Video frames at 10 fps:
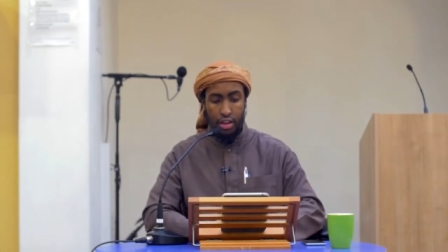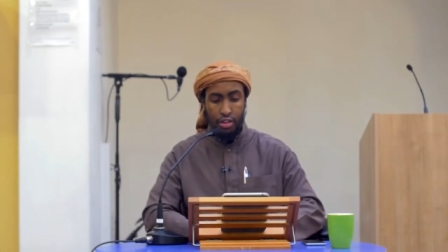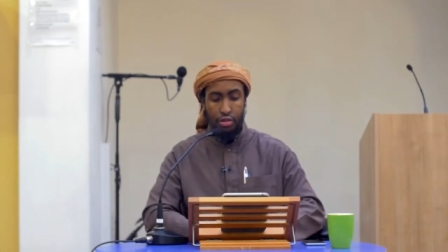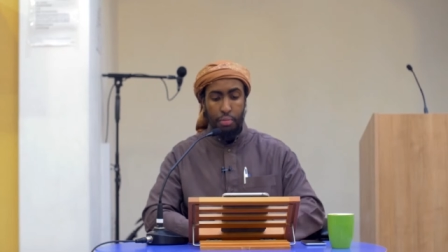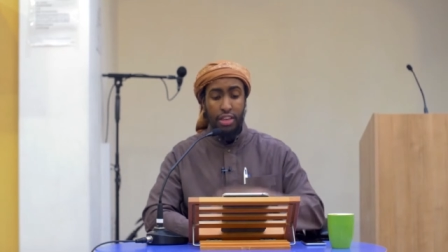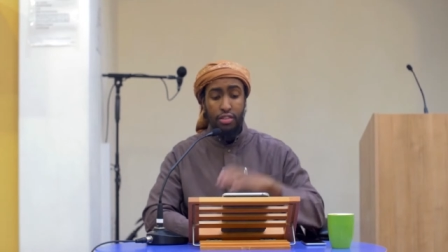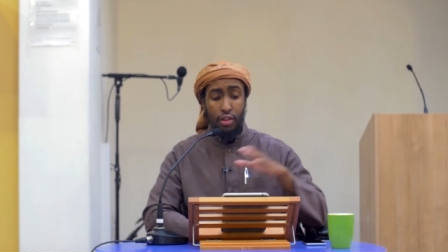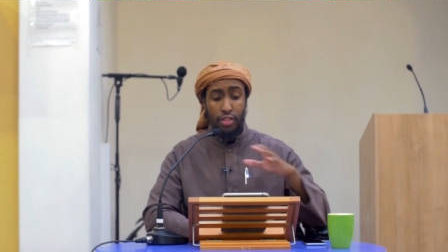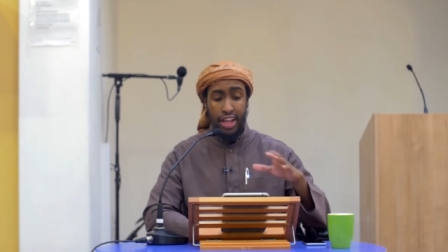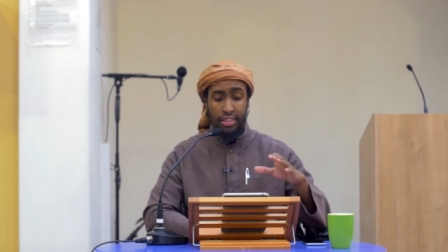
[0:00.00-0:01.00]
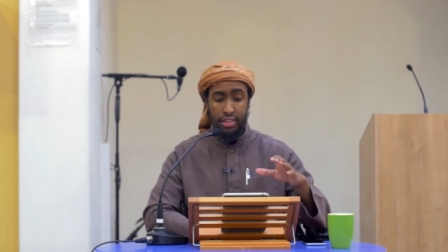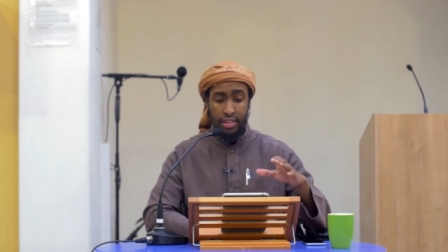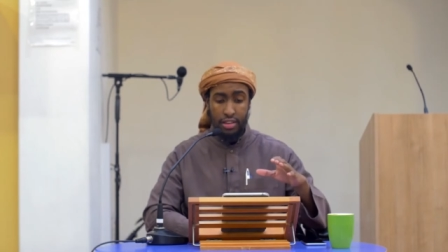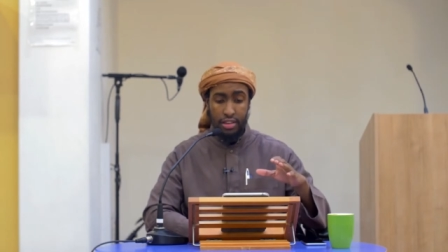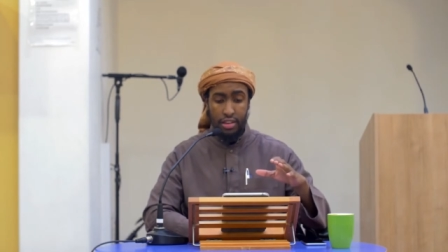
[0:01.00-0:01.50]
So based on that,
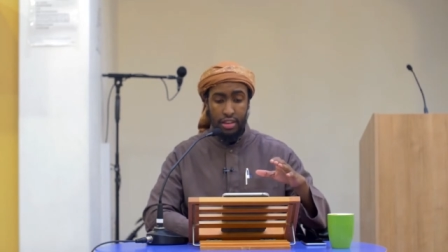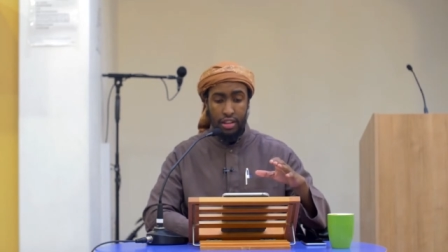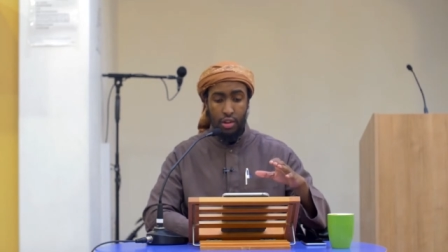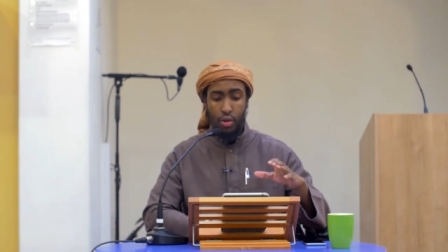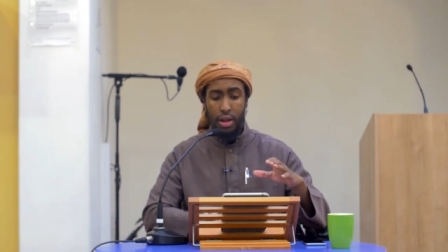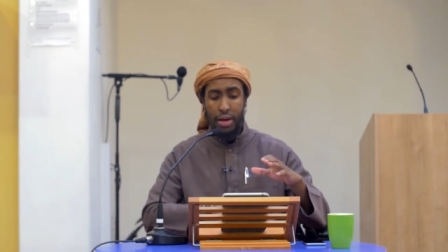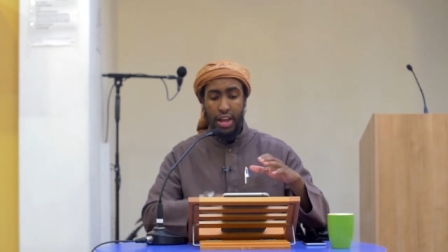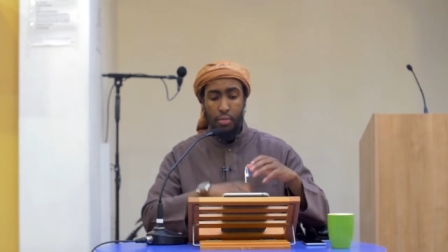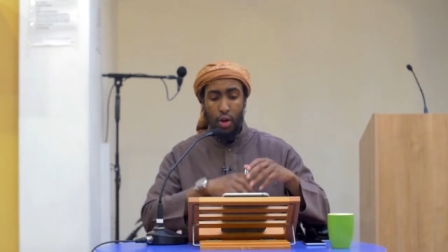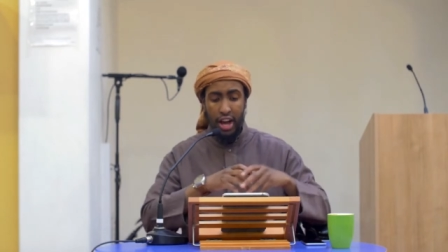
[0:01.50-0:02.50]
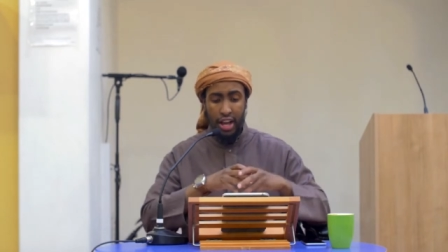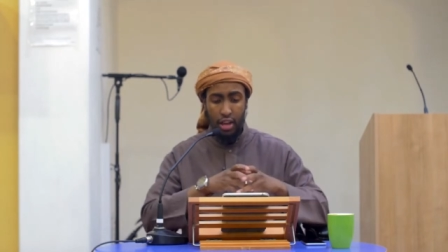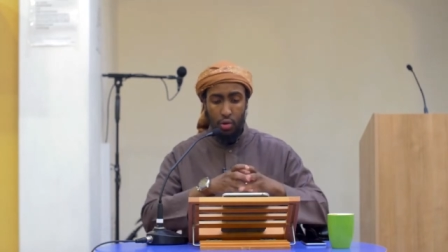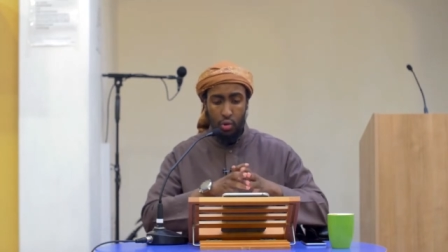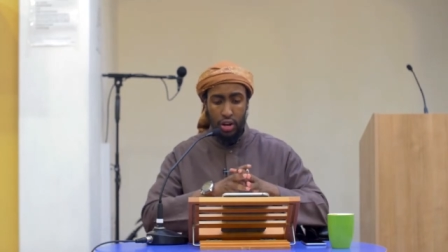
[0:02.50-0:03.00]
the ulama
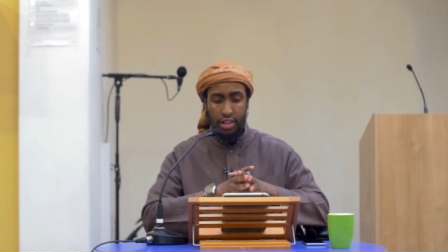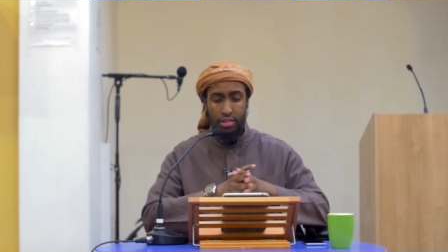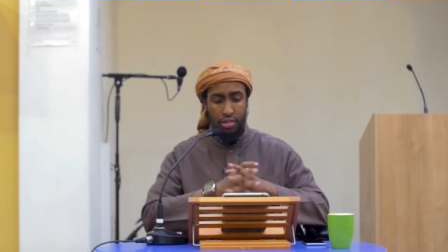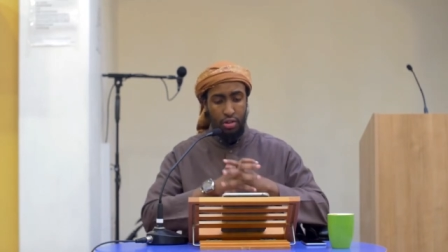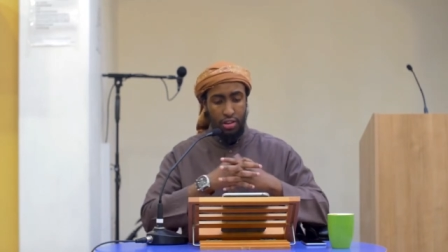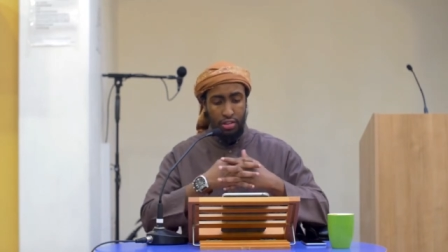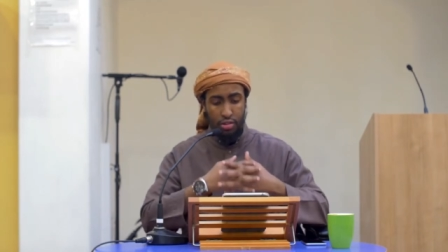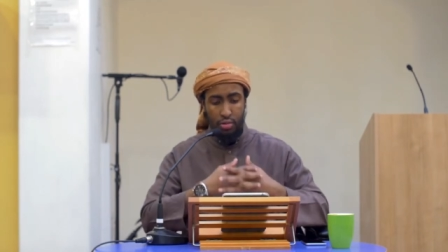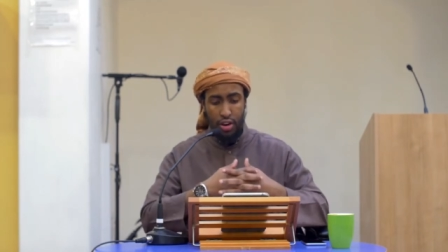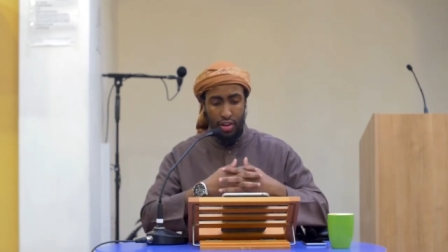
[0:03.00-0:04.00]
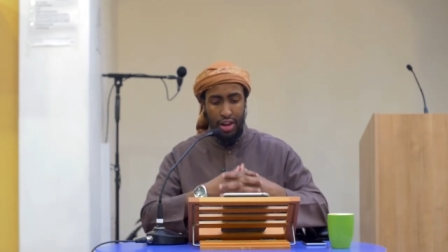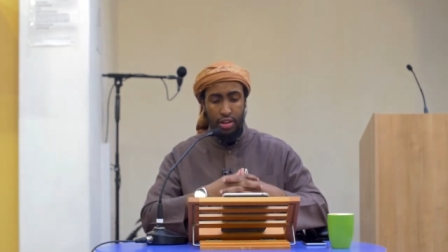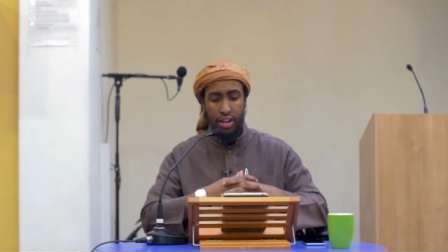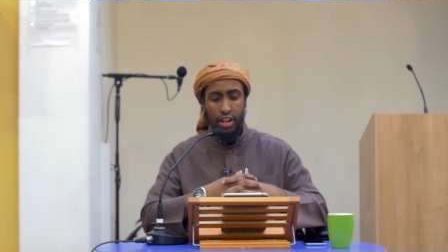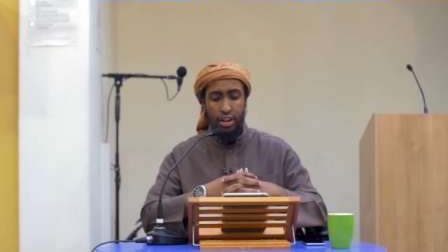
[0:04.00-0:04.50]
al-muhaqqiqun, scholars who are
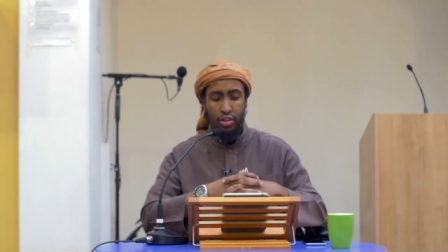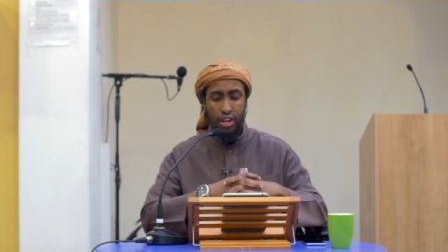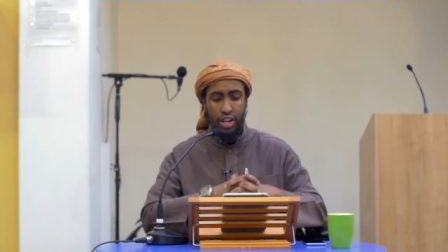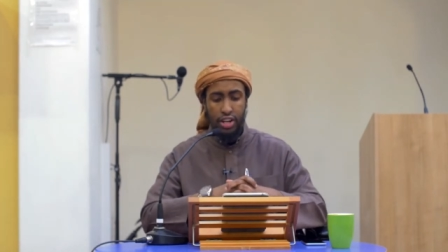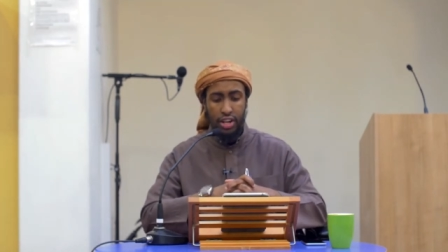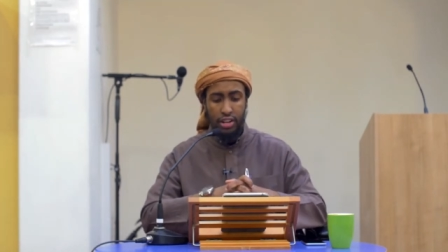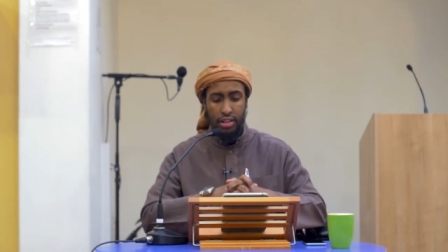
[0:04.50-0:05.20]
grounded in knowledge